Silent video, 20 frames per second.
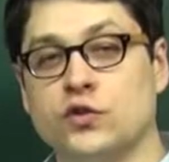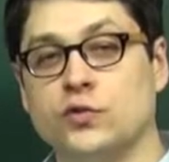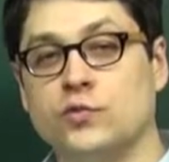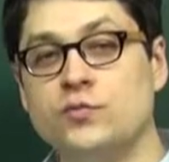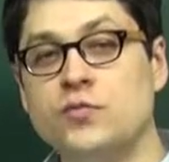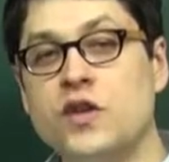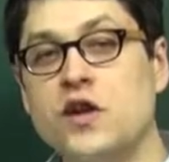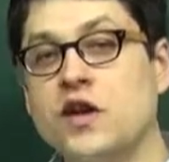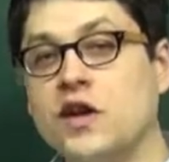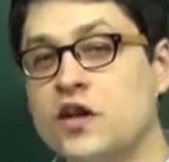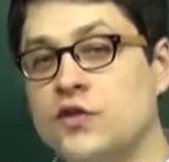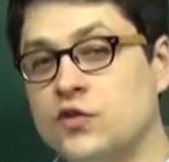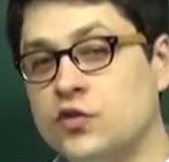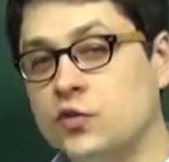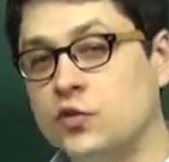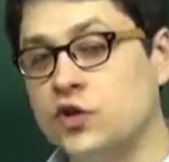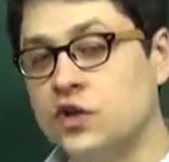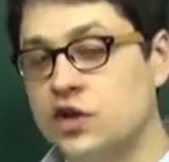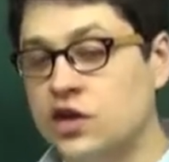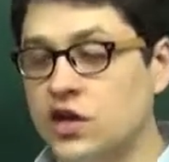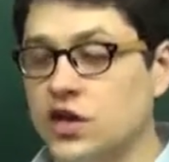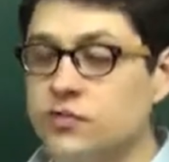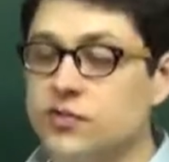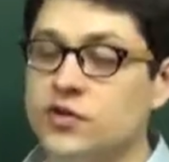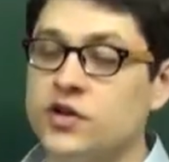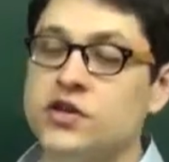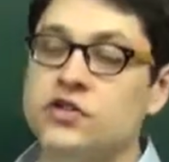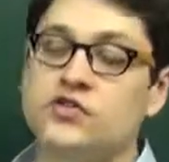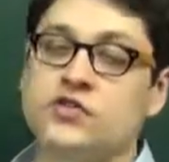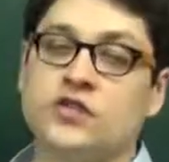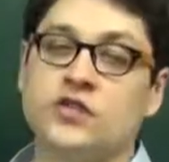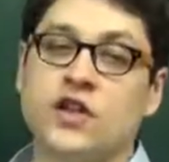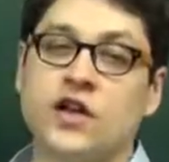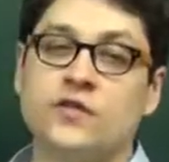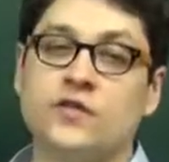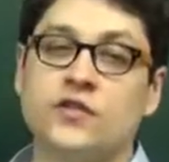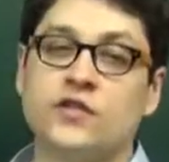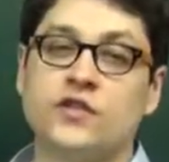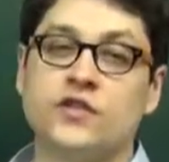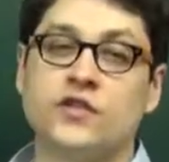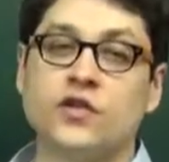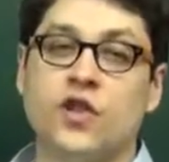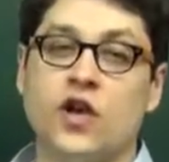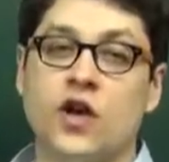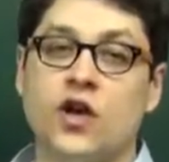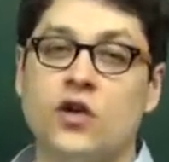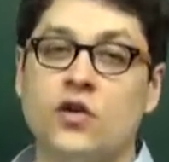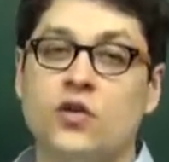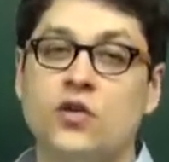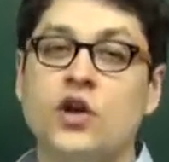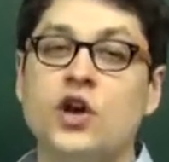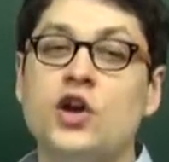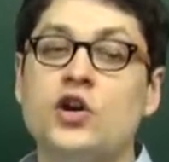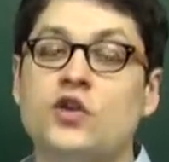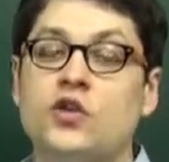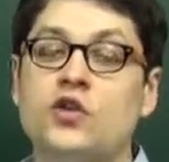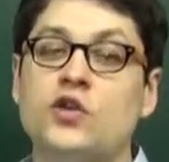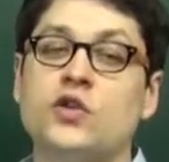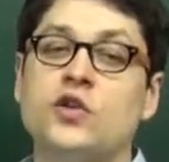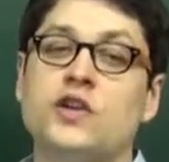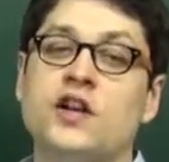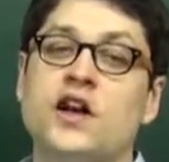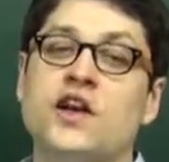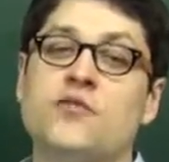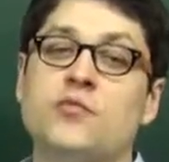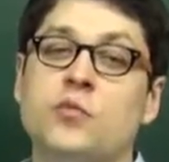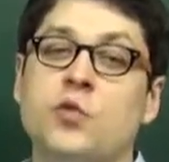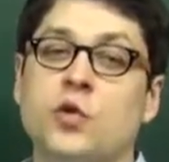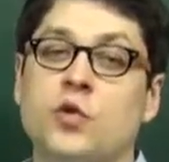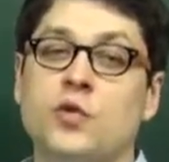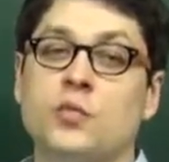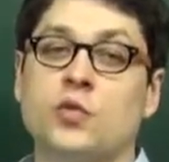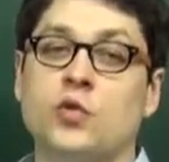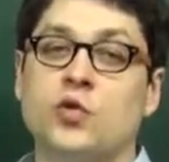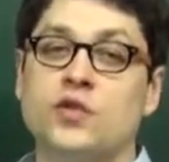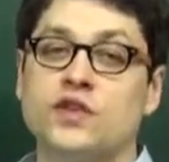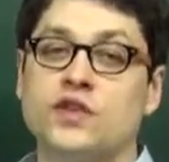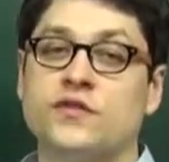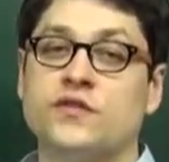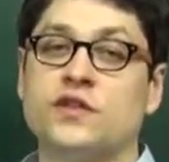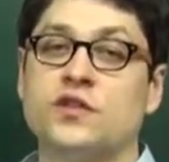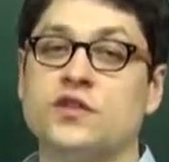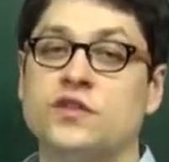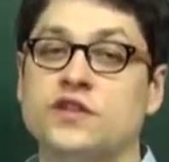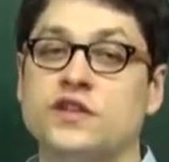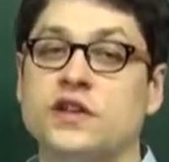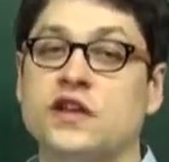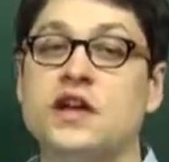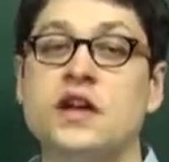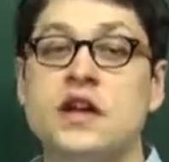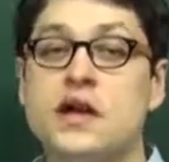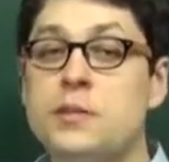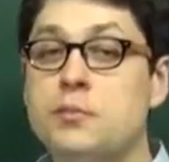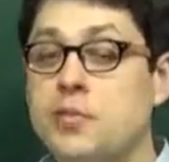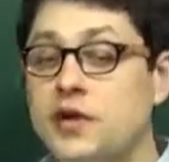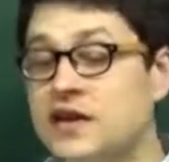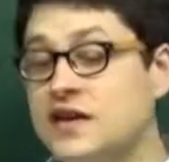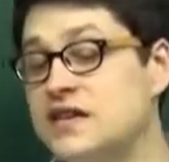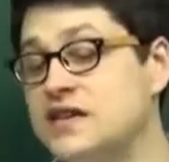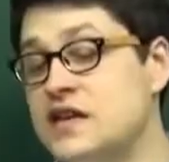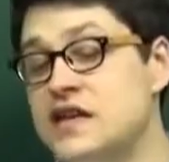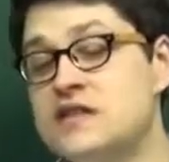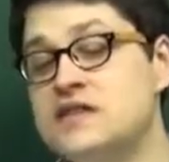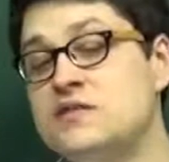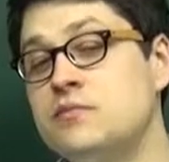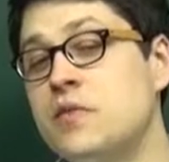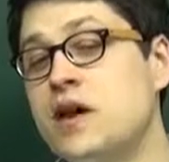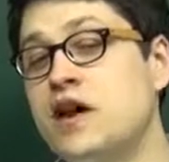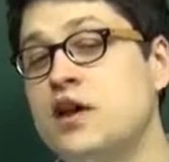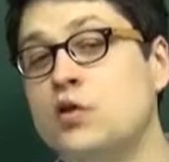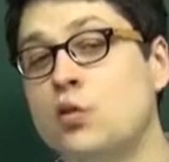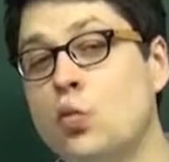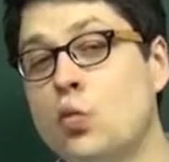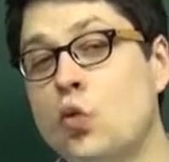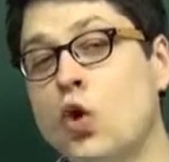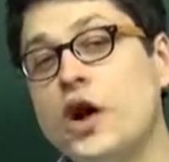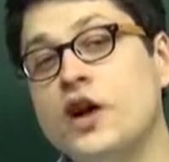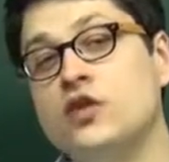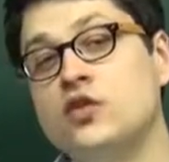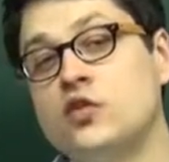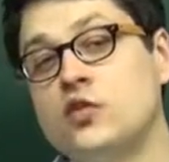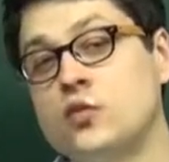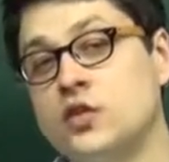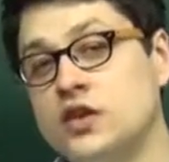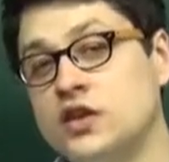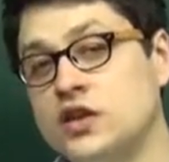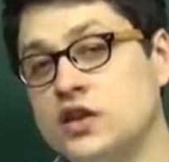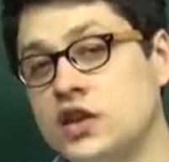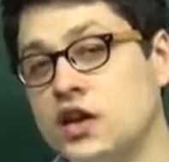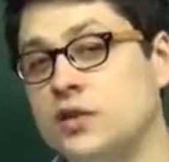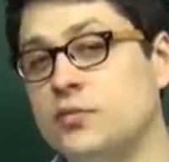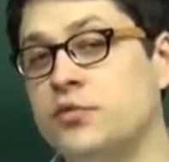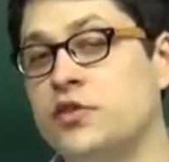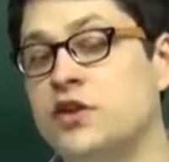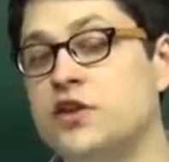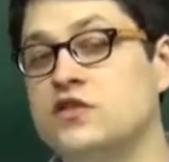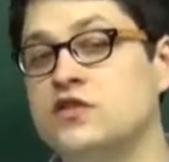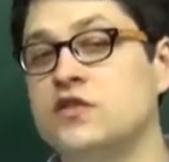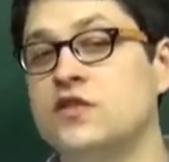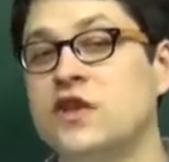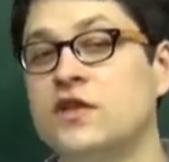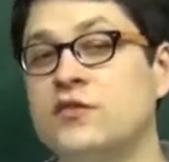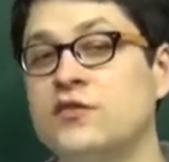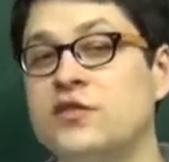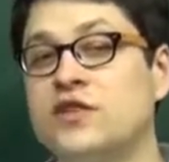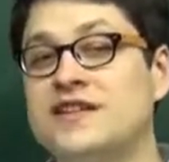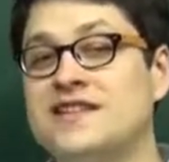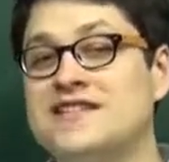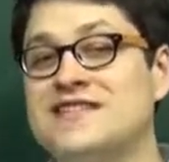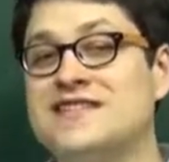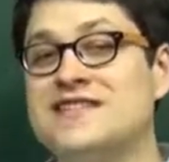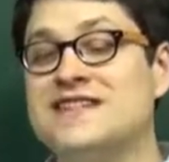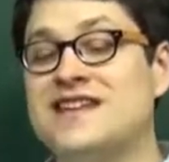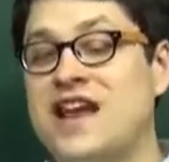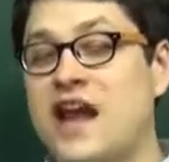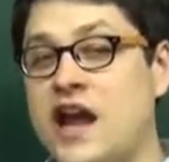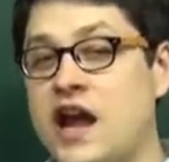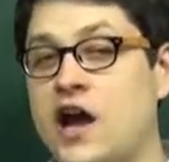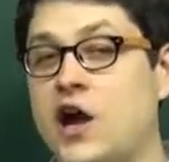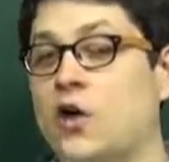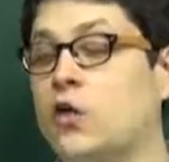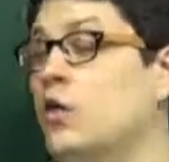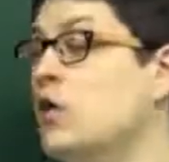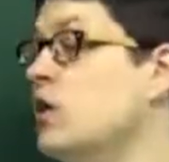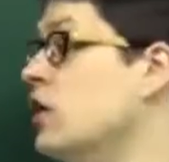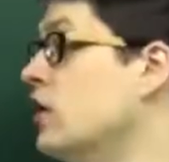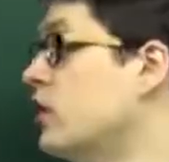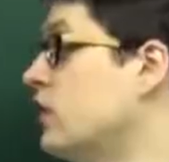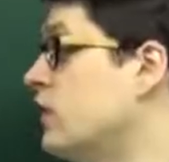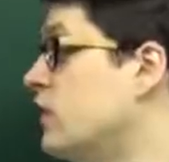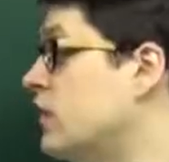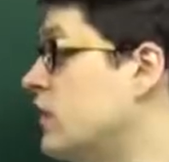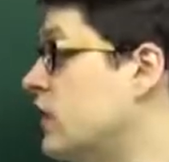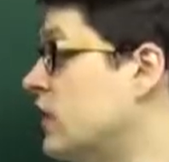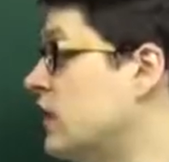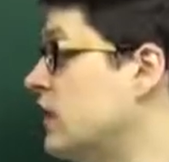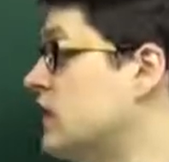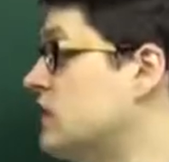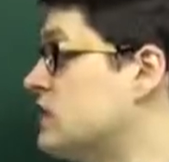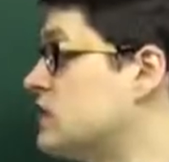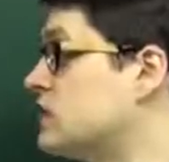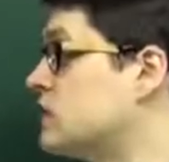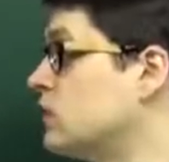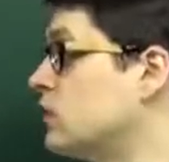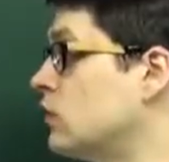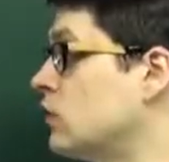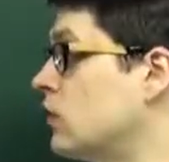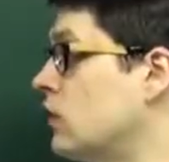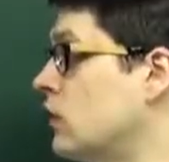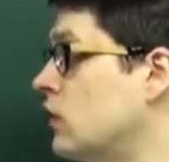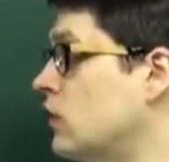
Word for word: you. If your reading comprehension level is low, you're going to have more and more difficulty. But it doesn't matter what your reading comprehension level is now, these